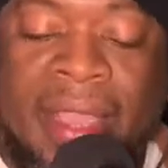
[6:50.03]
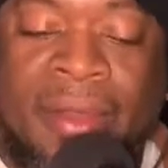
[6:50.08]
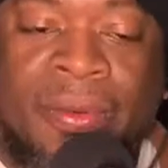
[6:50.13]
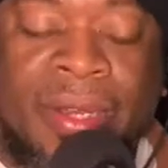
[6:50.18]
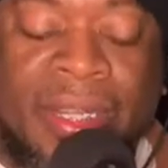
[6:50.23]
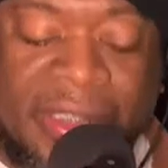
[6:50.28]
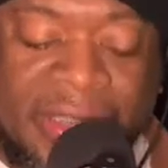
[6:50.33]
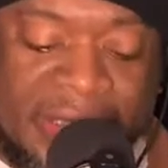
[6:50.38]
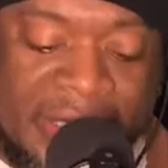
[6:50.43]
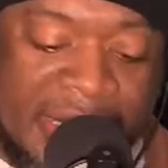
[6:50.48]

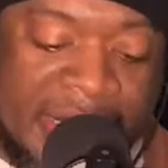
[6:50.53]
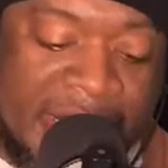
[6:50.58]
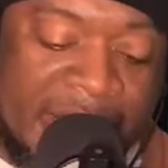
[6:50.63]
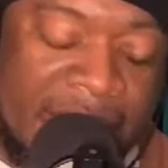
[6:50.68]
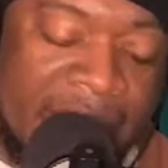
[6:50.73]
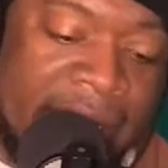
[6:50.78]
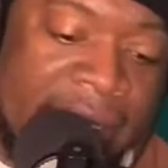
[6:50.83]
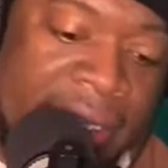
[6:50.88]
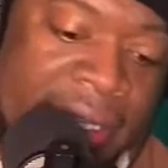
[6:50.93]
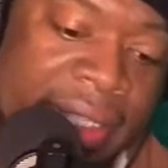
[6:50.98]
want to say
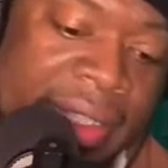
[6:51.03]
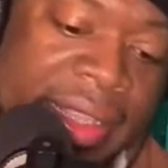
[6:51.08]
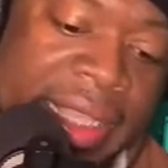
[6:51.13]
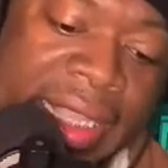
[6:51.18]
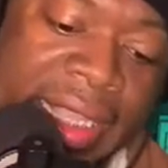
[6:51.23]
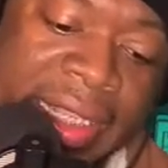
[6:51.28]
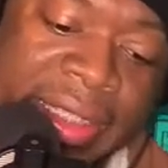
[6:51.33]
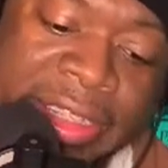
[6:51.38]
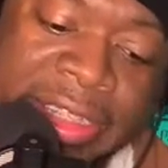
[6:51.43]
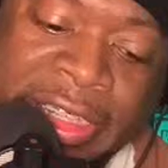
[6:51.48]

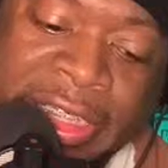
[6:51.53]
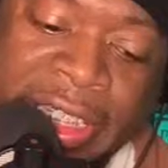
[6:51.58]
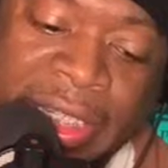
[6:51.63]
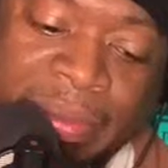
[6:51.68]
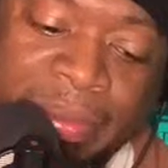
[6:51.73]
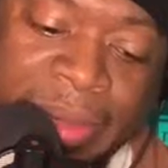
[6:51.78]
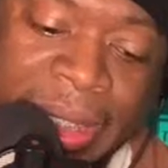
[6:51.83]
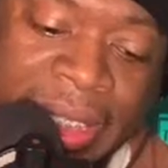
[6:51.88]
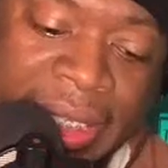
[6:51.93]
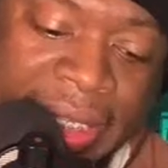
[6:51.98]
that
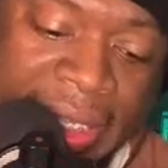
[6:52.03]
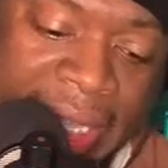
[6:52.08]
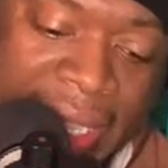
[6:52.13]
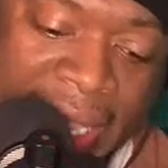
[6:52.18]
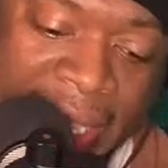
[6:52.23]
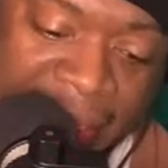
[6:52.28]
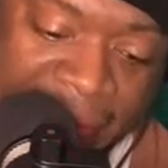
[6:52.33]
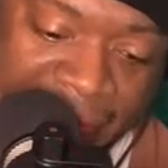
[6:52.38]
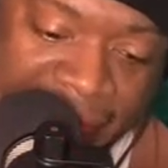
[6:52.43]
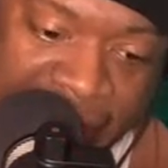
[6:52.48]
Jimmy
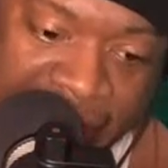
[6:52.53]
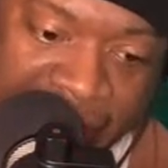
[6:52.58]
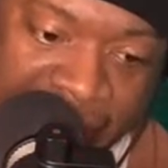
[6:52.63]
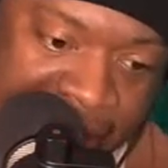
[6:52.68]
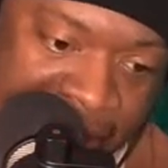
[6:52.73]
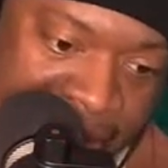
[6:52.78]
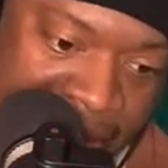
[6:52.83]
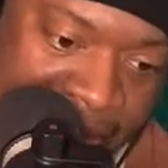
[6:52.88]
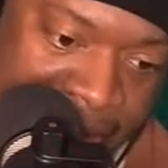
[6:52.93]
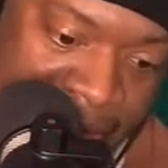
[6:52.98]

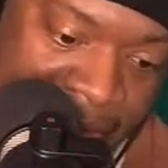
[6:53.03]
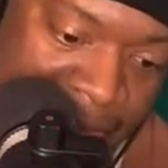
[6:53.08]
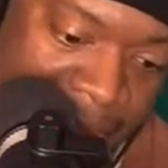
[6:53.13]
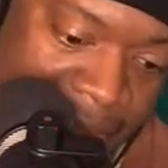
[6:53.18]
Evans